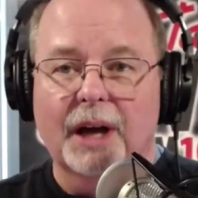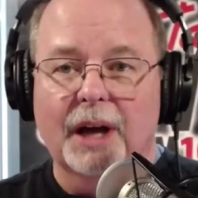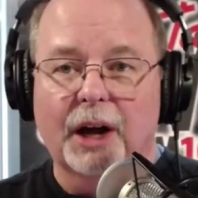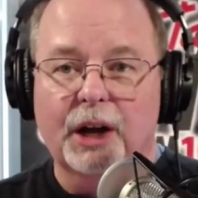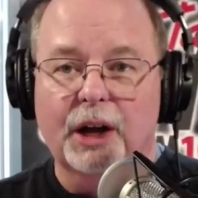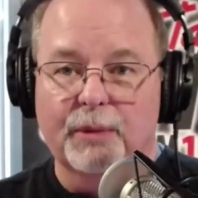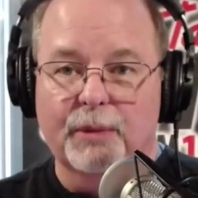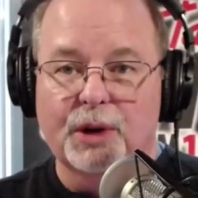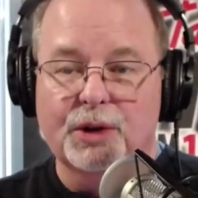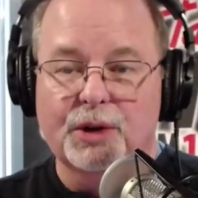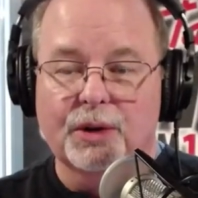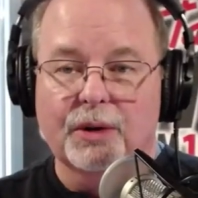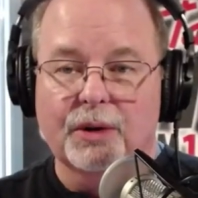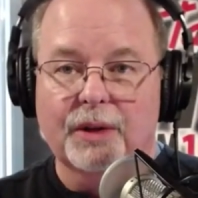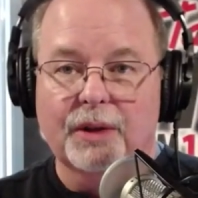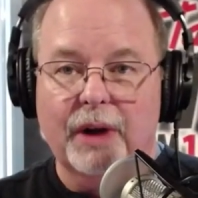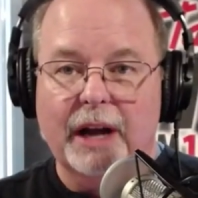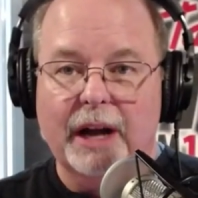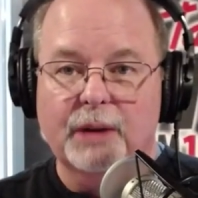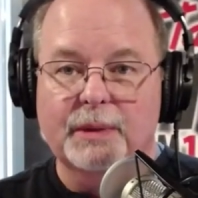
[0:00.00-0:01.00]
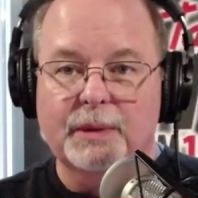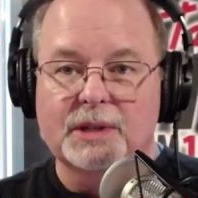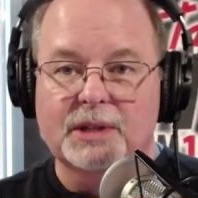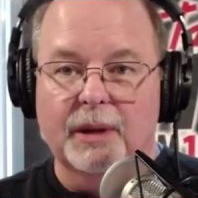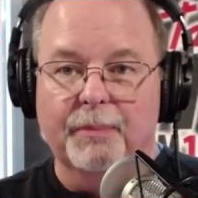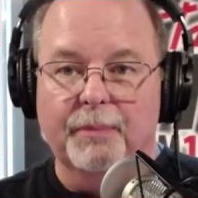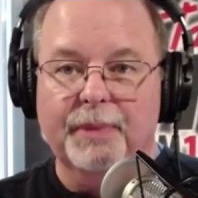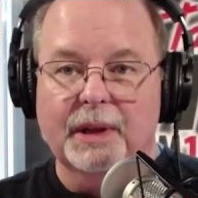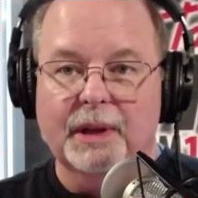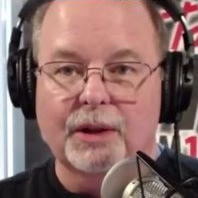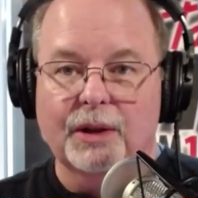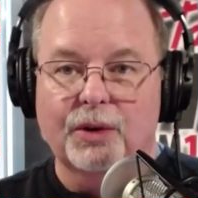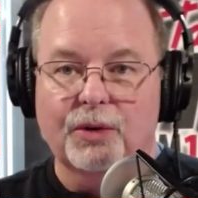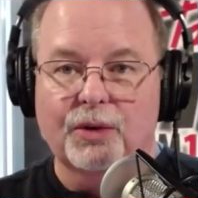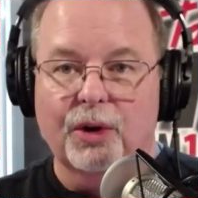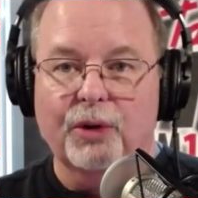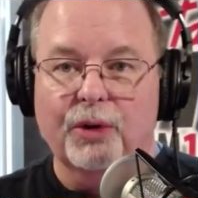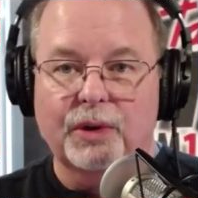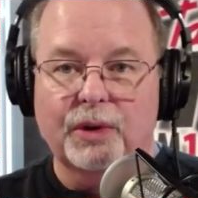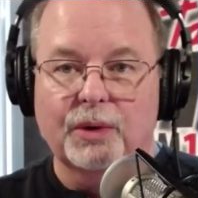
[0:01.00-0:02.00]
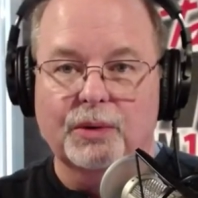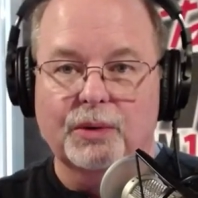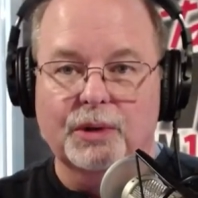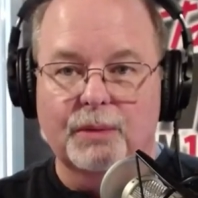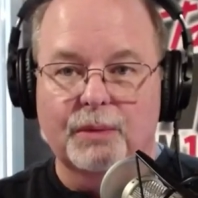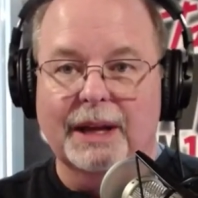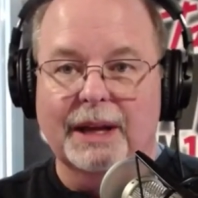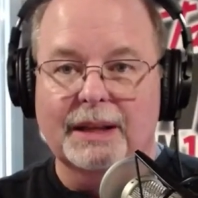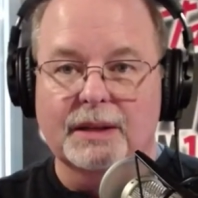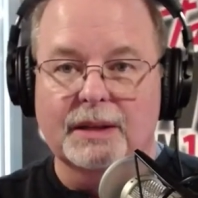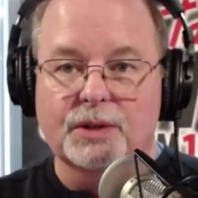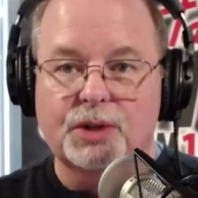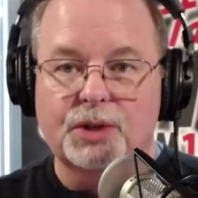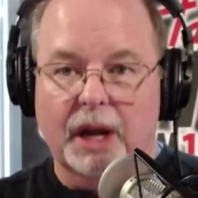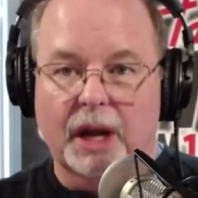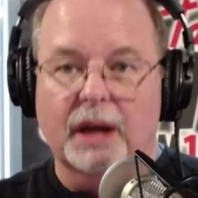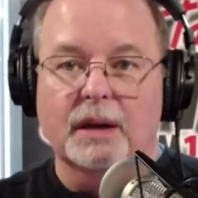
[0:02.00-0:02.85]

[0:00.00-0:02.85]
a commissioner? There had to be something that drove you to make this change.